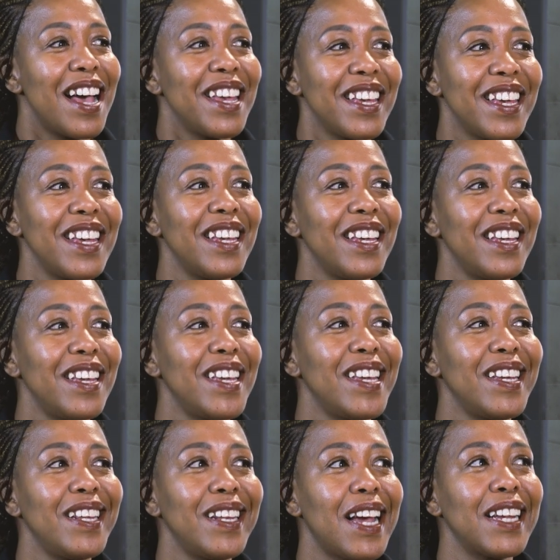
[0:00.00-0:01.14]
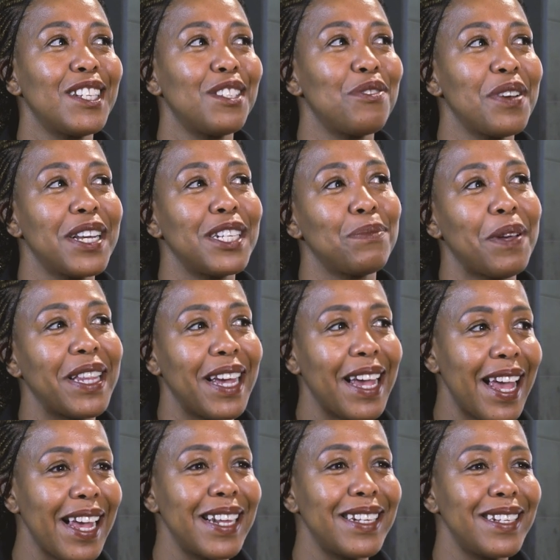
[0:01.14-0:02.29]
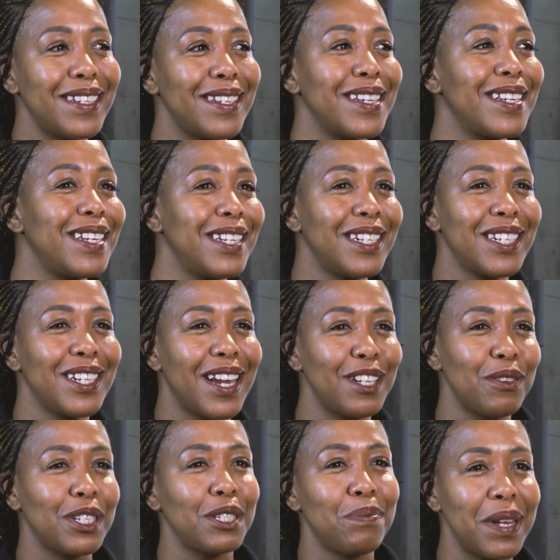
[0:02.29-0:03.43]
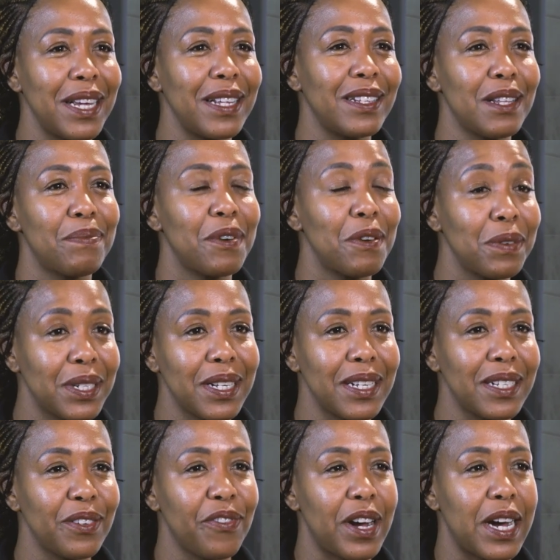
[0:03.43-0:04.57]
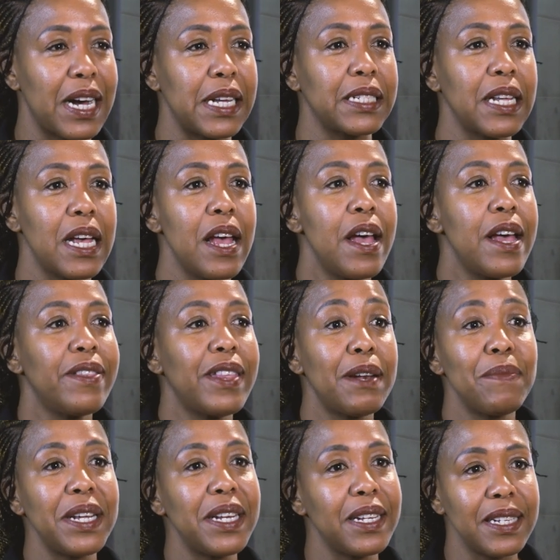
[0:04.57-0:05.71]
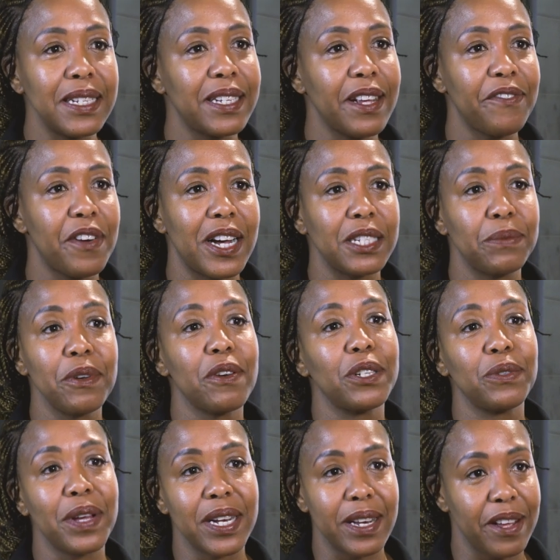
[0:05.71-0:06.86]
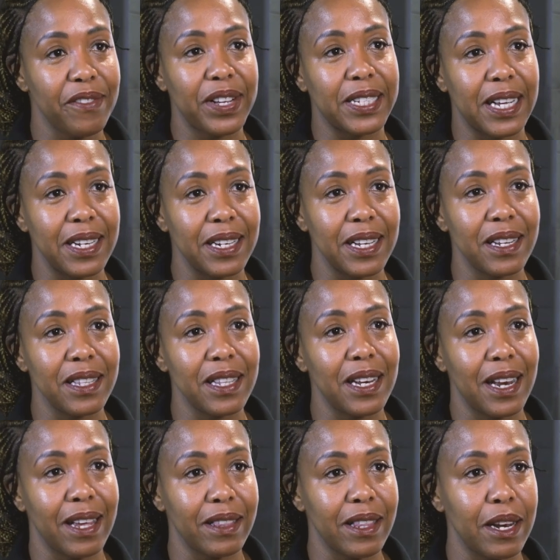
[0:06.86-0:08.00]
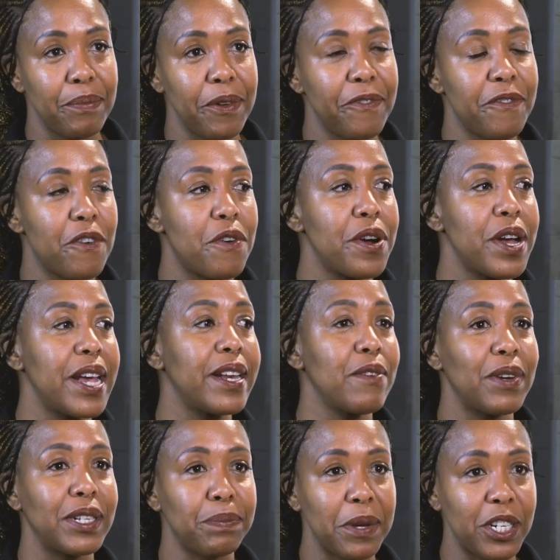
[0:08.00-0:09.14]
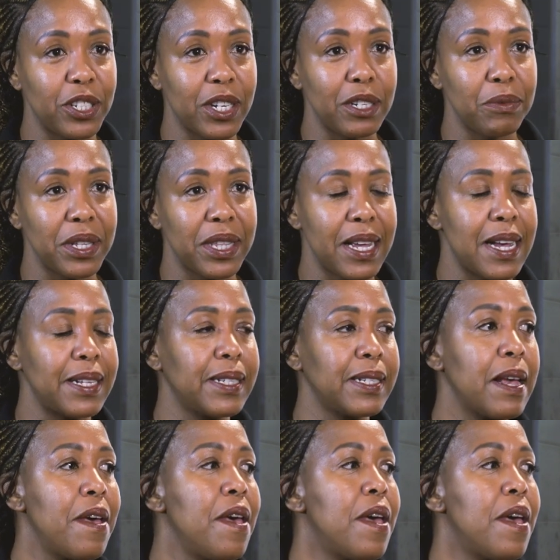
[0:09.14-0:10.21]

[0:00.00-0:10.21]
He, he like took us by the hand. He tried to explain the process for us. That made it easier for us because we had never done anything like that before, and he was patient with us.